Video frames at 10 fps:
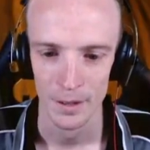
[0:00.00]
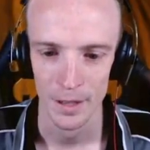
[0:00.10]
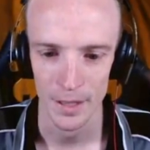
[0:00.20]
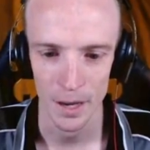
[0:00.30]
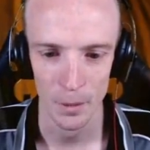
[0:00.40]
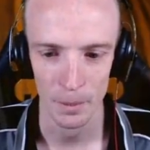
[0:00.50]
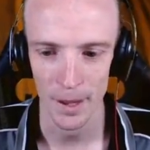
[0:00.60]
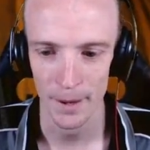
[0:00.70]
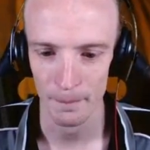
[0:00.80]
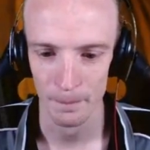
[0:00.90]
And that's how we
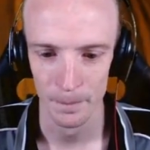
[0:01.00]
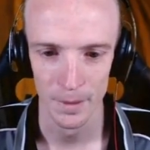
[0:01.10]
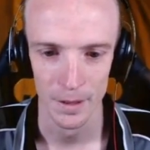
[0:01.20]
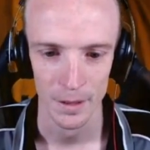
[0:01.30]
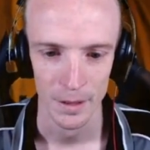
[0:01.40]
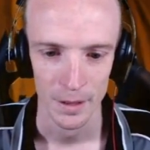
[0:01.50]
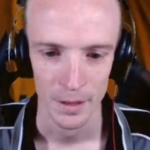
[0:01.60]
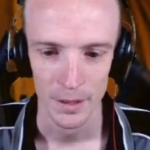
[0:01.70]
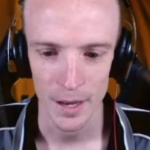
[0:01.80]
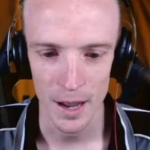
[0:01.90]
play.
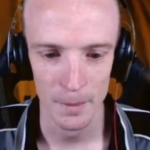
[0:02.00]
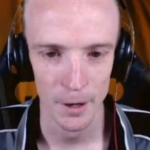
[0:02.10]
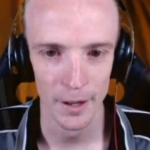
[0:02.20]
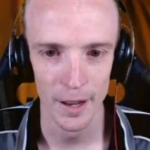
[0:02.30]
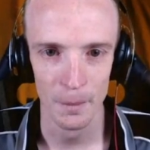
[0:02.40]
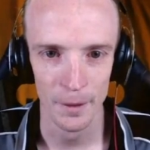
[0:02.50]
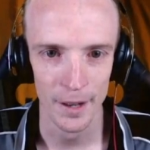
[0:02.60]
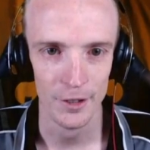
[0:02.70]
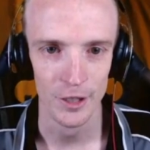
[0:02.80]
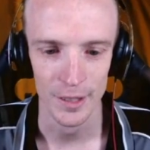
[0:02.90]
So now I'm loading up with
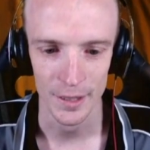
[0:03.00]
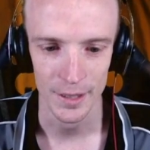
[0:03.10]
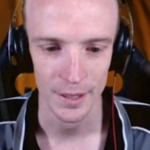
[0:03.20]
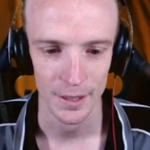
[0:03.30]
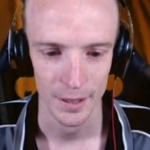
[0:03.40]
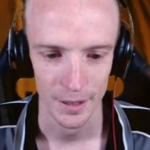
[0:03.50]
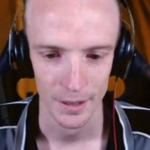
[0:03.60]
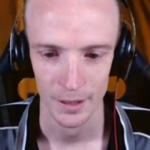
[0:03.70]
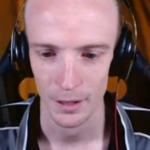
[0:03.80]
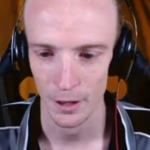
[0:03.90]
energies.
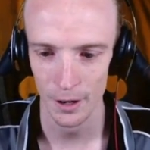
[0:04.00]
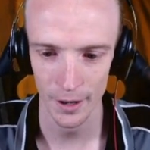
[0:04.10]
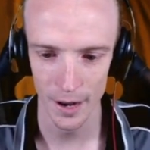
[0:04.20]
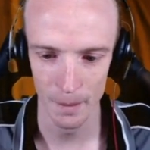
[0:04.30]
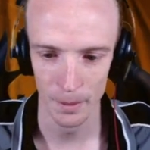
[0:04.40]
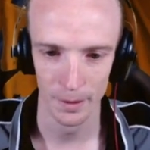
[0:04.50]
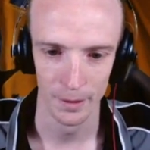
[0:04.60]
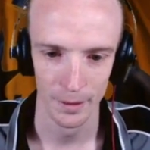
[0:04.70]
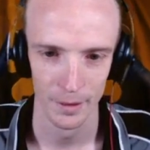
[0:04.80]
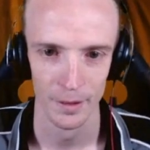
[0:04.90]
Loaded up,
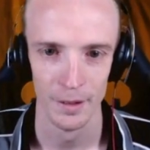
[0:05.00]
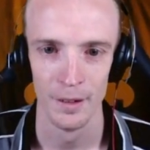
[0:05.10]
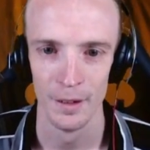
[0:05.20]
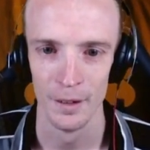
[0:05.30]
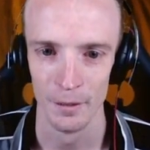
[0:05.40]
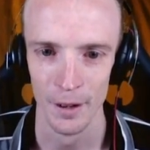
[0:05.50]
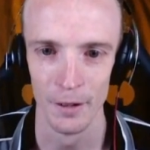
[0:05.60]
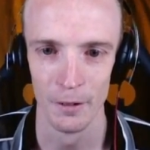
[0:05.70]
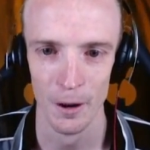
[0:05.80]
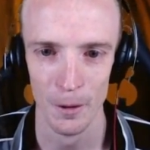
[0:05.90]
ready
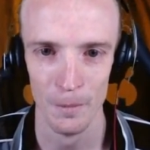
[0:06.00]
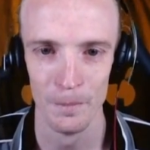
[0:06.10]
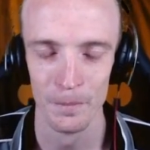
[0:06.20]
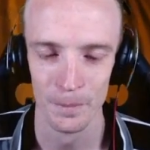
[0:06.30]
to roll.